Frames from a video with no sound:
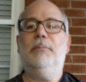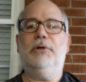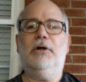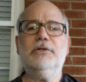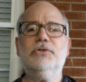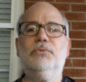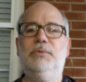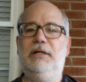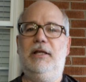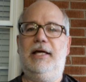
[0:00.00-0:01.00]
But also
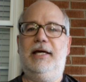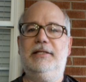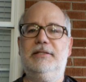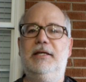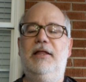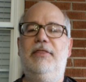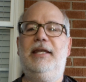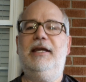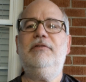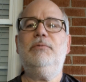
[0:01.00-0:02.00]
realize
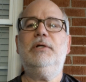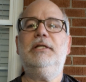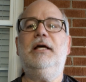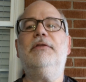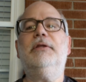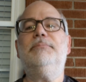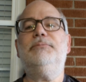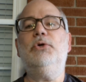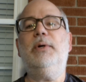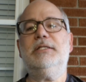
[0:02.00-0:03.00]
that everyone on the
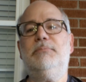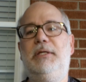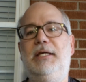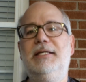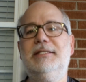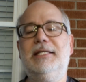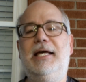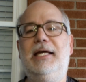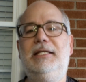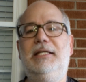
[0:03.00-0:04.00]
USPS
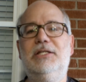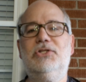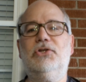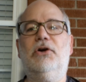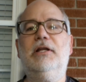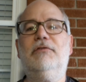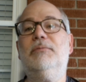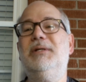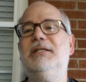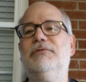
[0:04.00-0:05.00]
side is starting
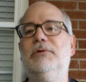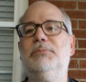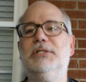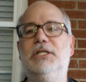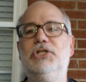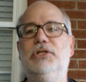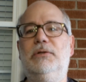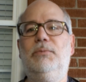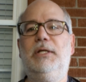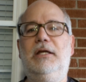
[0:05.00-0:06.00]
from a different
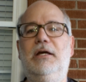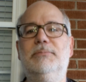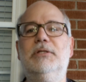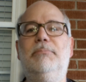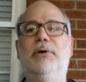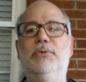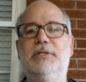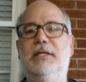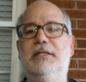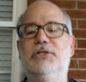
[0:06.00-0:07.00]
position when it comes to
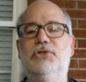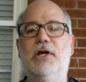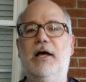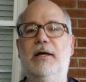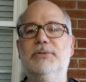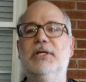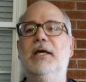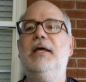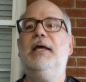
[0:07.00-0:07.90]
posting these jobs